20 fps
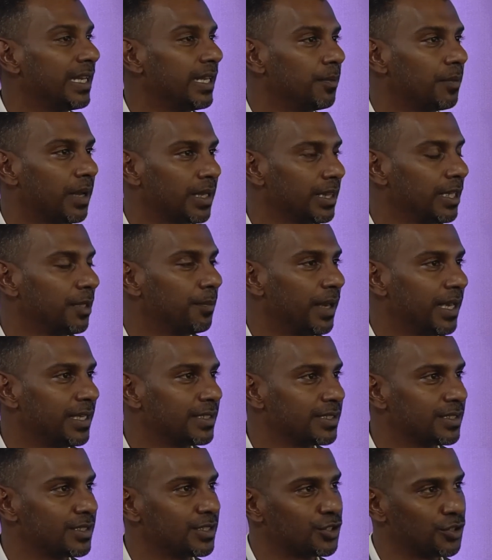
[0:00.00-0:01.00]
monthly
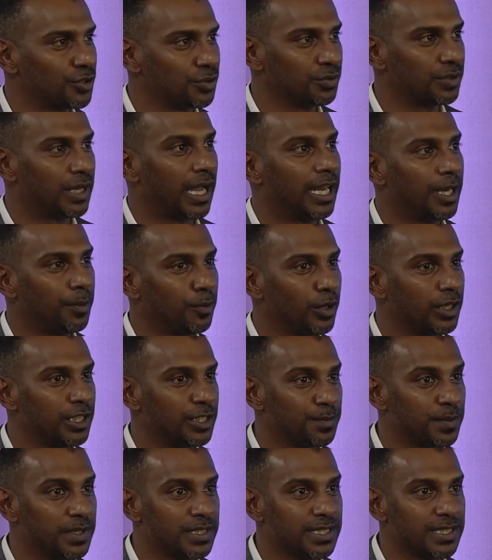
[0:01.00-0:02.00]
basis to guide him on his
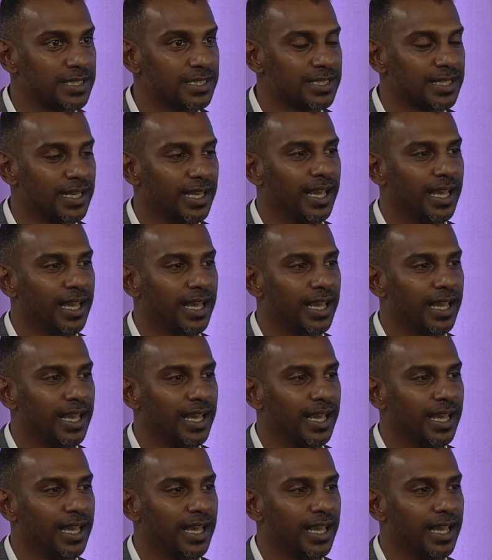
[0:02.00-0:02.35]
business.